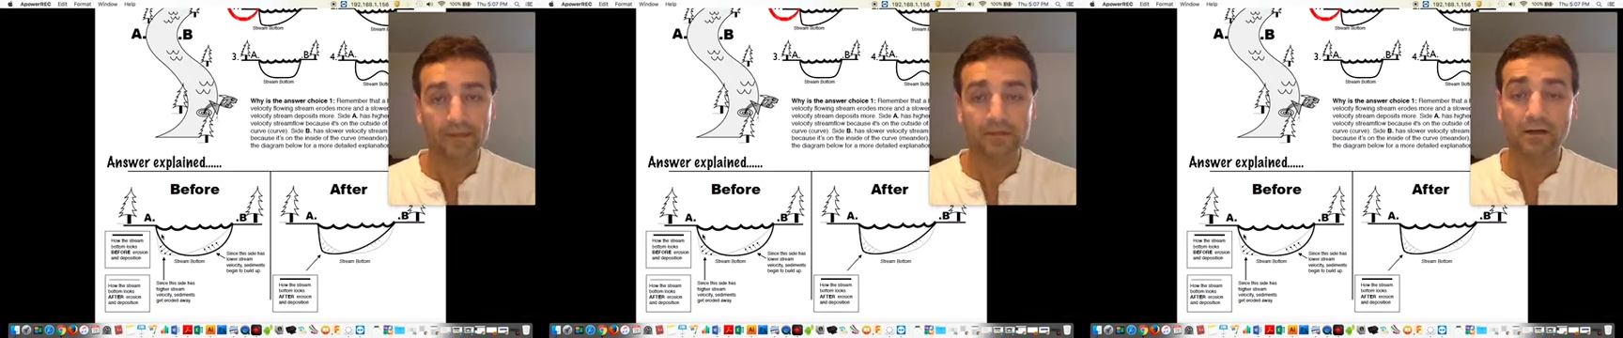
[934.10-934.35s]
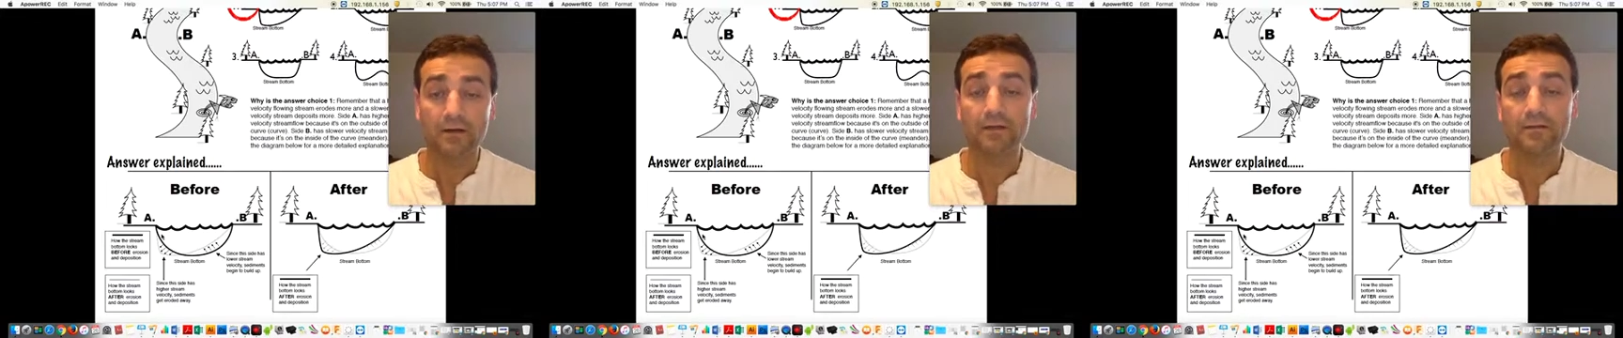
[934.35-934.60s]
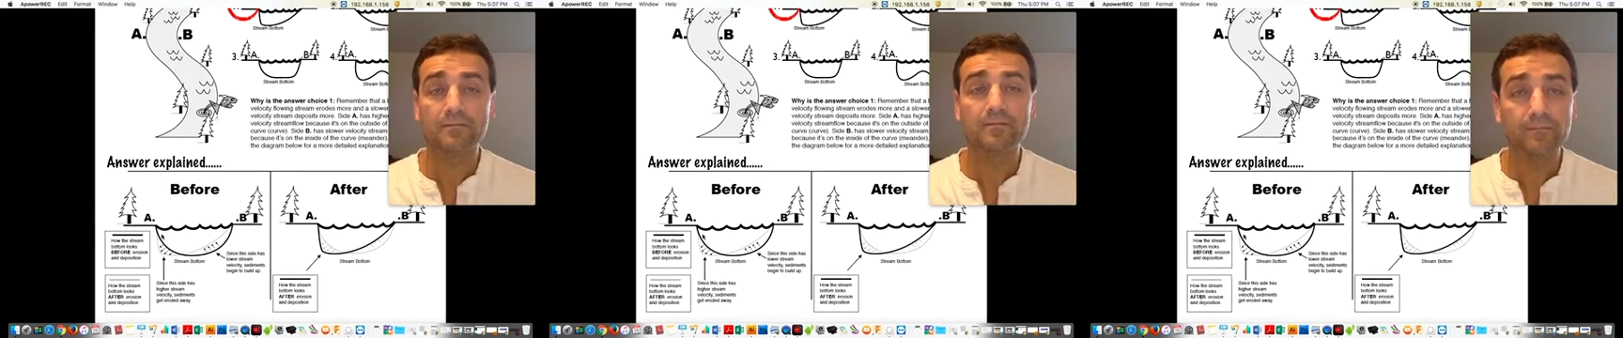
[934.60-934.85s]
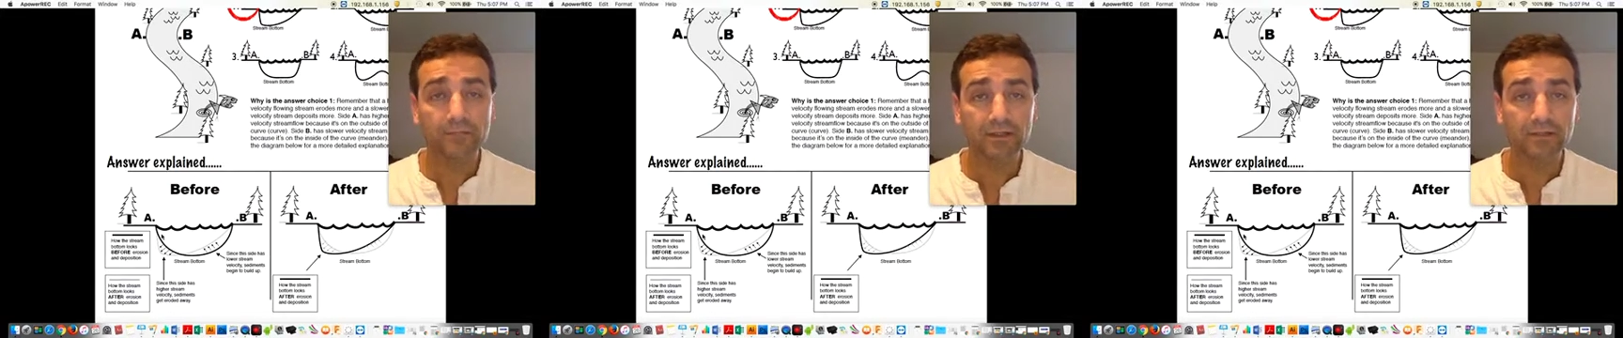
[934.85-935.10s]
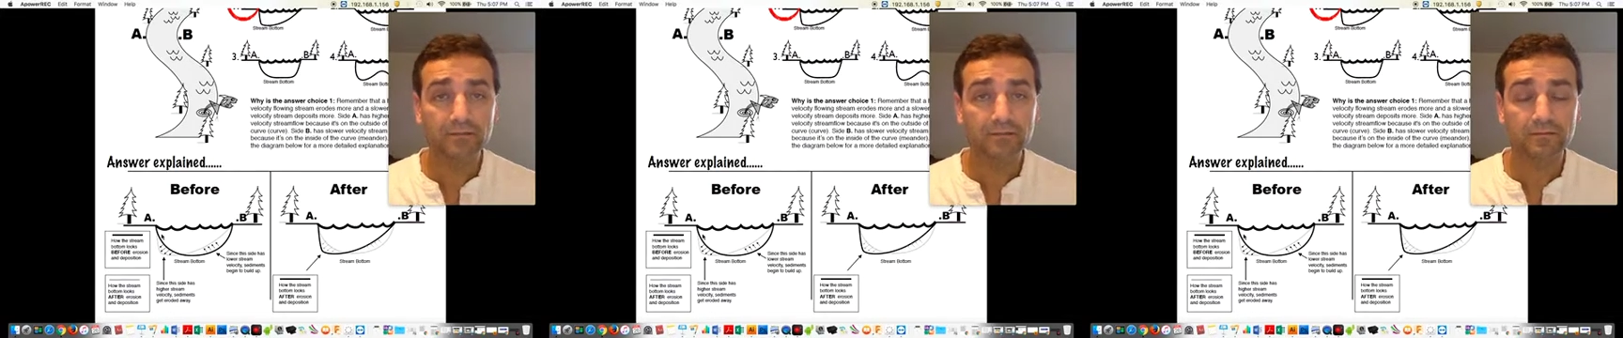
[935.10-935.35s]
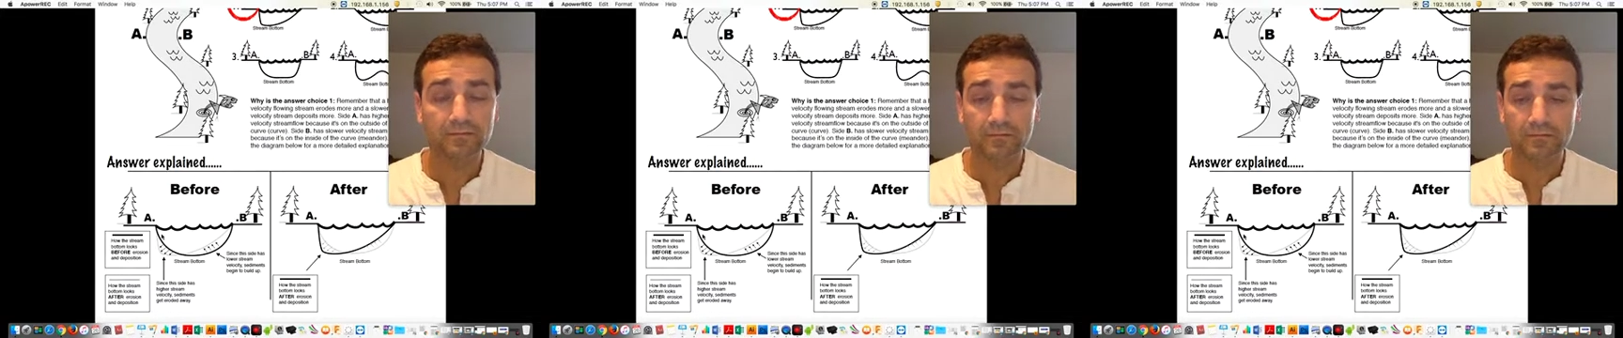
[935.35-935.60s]
All right, but
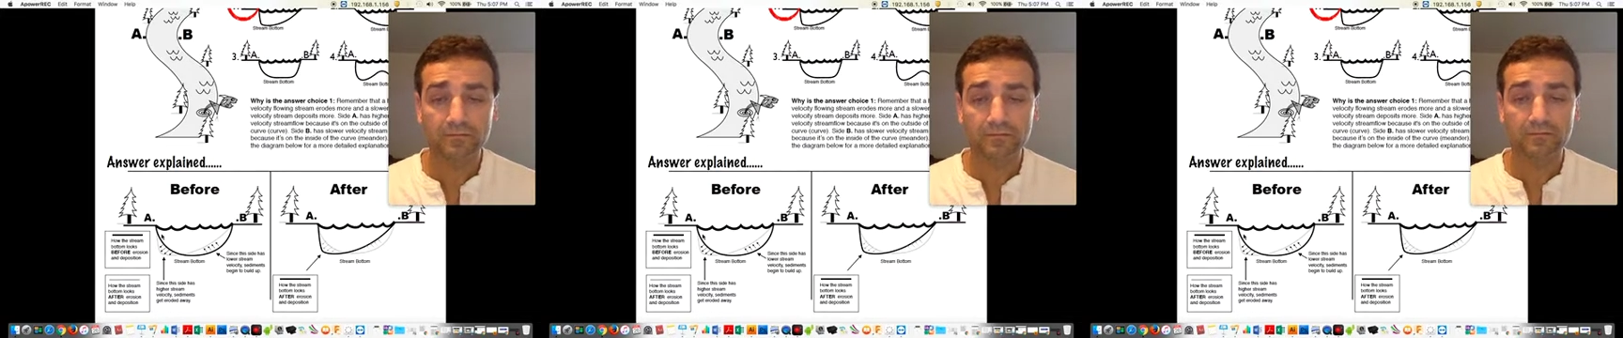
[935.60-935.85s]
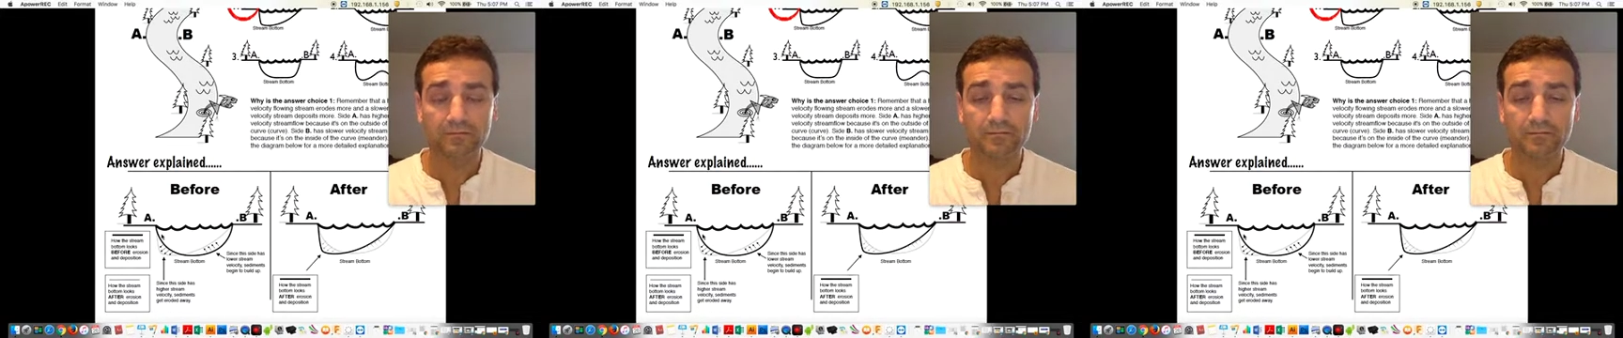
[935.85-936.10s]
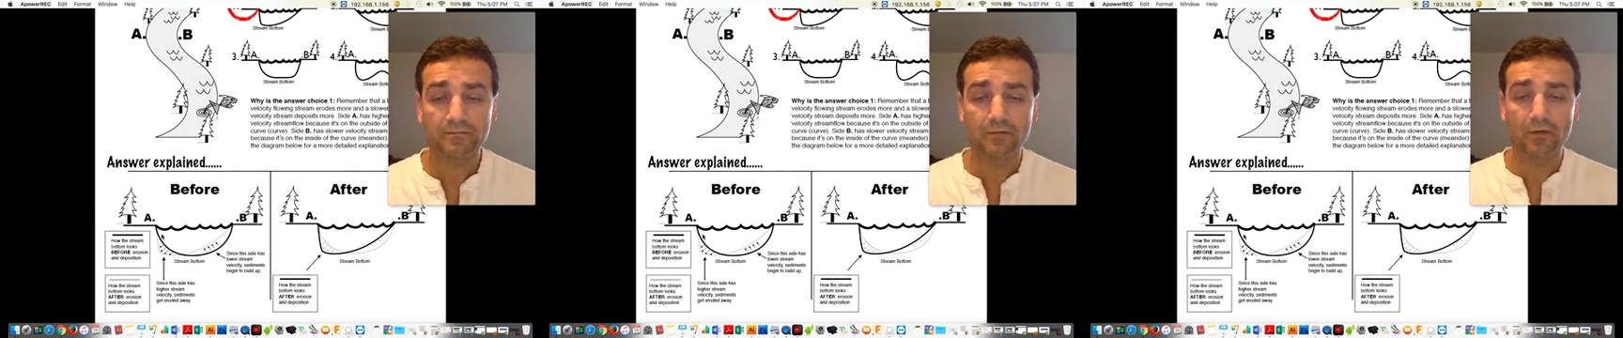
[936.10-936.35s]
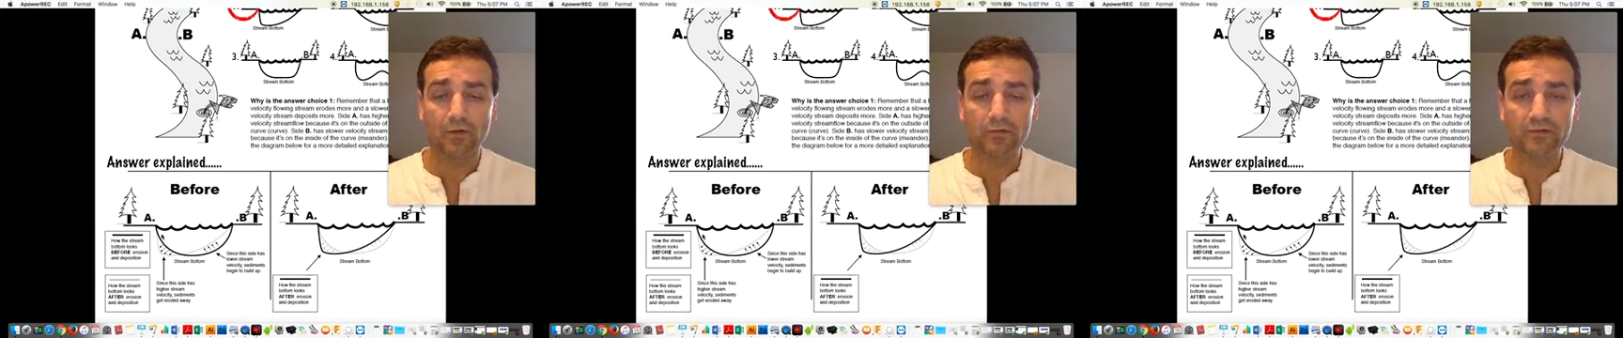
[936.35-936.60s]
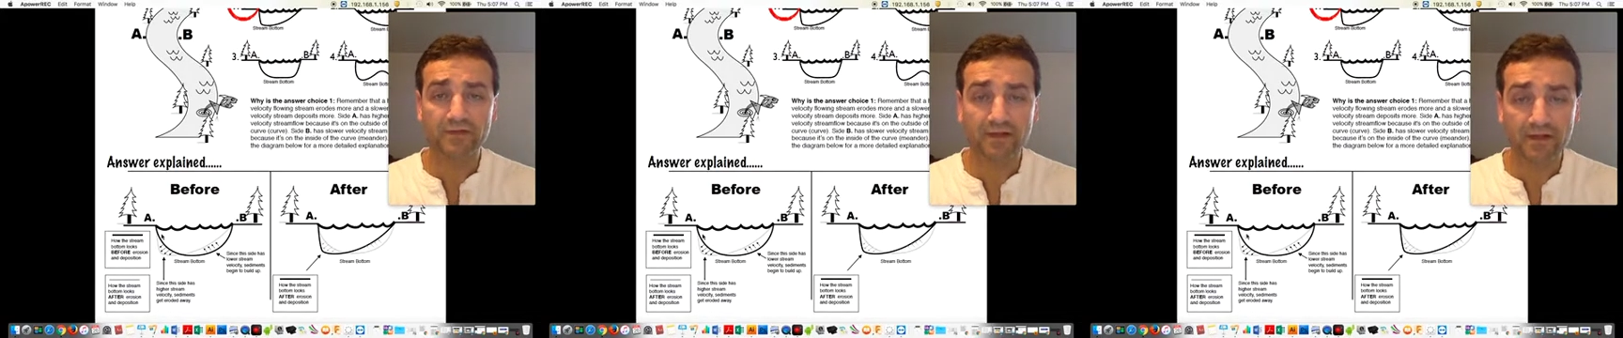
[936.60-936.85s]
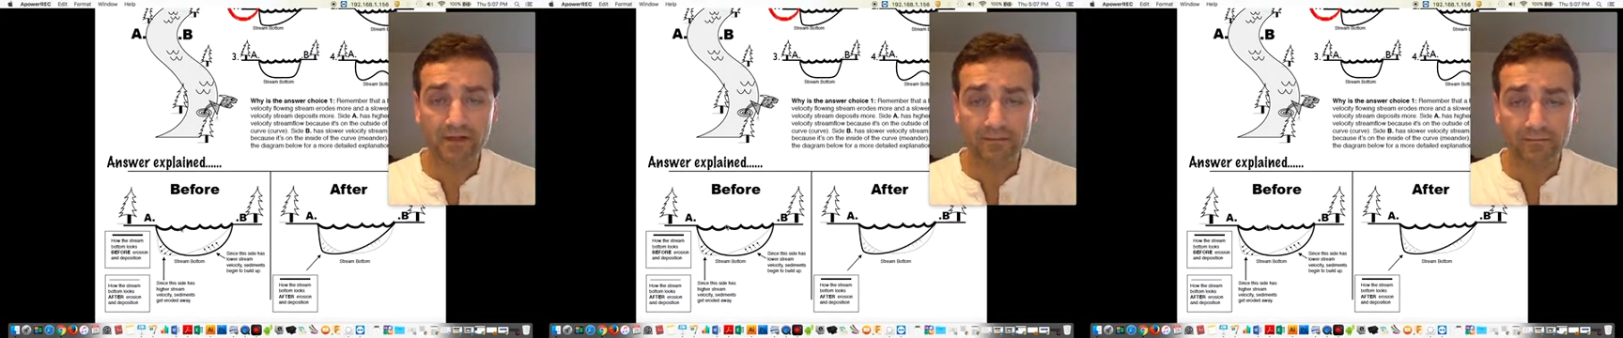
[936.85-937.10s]
over
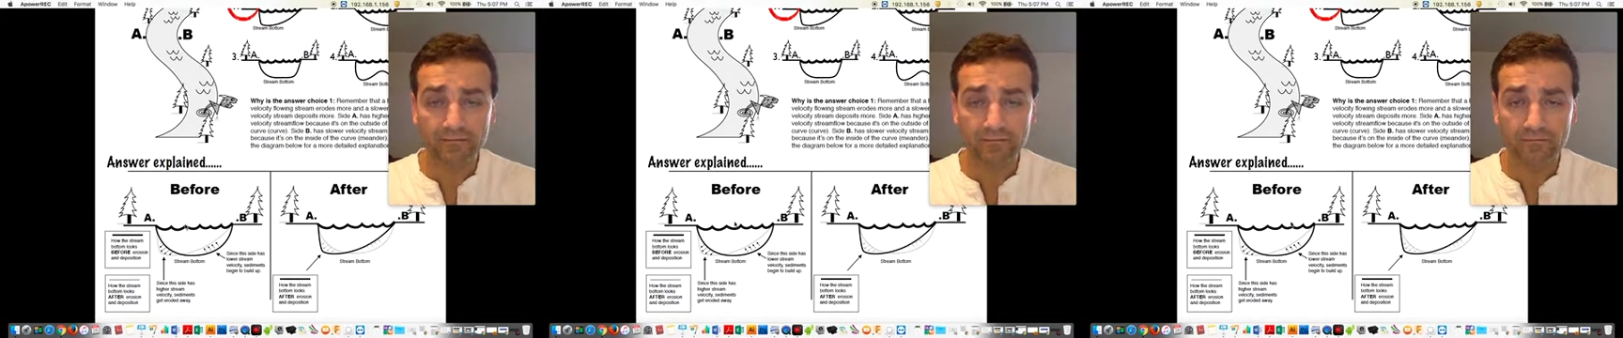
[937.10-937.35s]
time,